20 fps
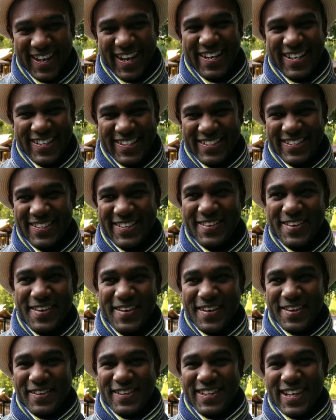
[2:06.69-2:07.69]
had
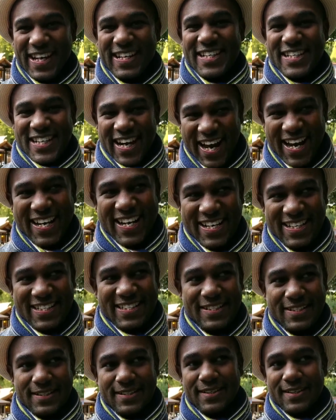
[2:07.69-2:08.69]
that
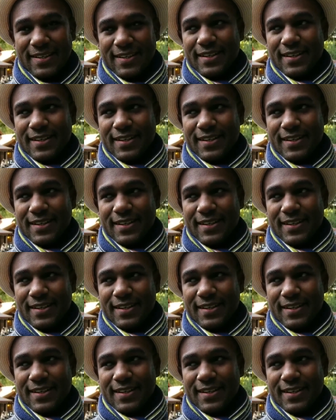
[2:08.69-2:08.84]
shyness.